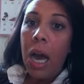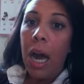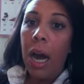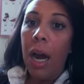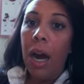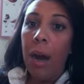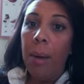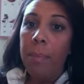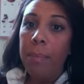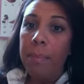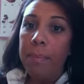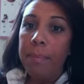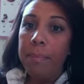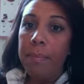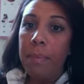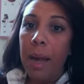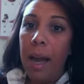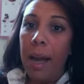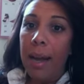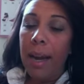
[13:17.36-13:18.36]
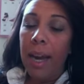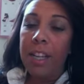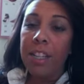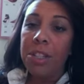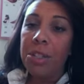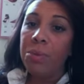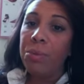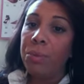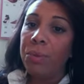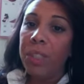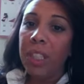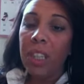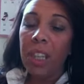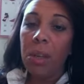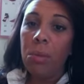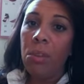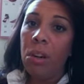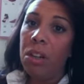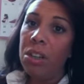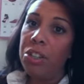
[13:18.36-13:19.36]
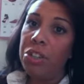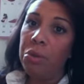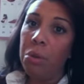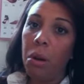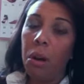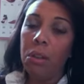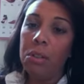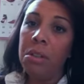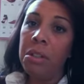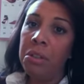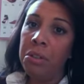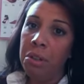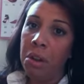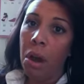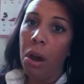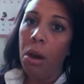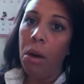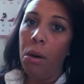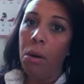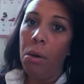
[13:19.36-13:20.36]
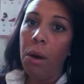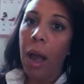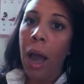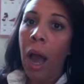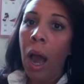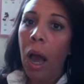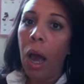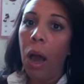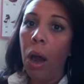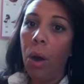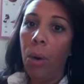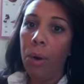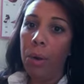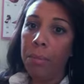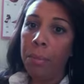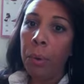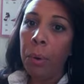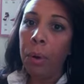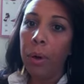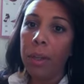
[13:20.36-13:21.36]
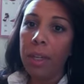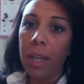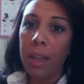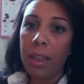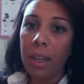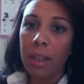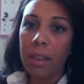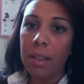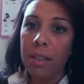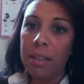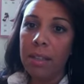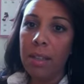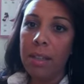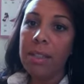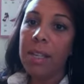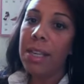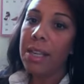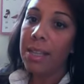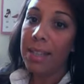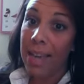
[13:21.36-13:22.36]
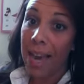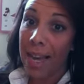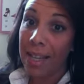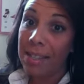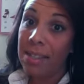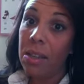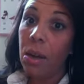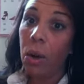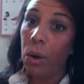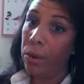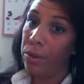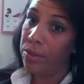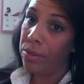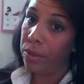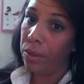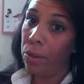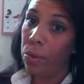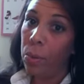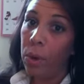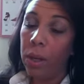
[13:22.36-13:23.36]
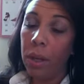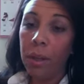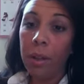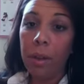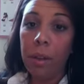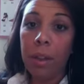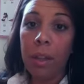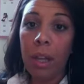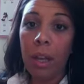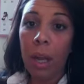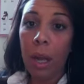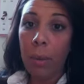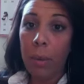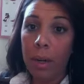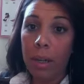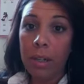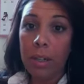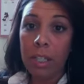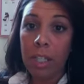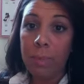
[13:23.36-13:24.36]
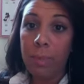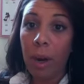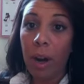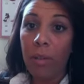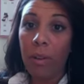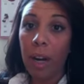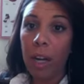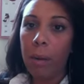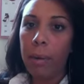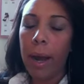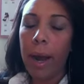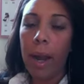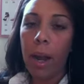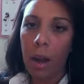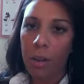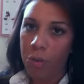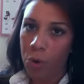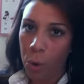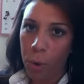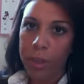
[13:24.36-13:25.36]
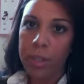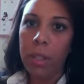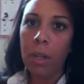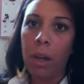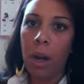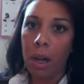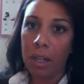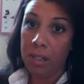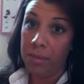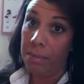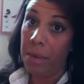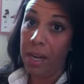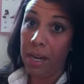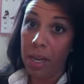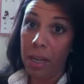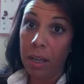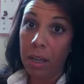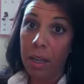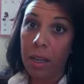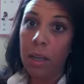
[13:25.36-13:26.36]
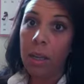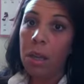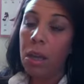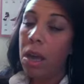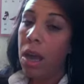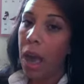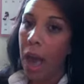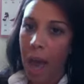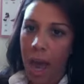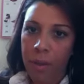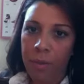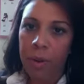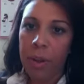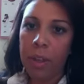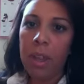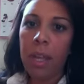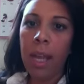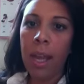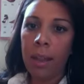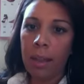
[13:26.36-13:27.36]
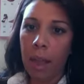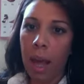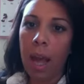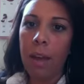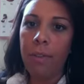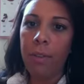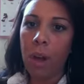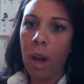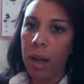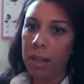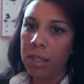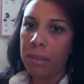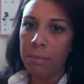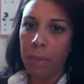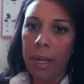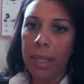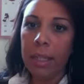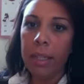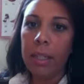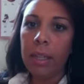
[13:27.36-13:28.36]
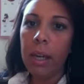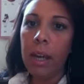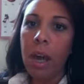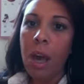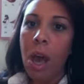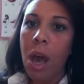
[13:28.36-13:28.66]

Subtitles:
And I just really wanted you all to know how important I think this is. Yes, also one other thing I want to dispel right away. Of course, it costs money. Everything in life costs money.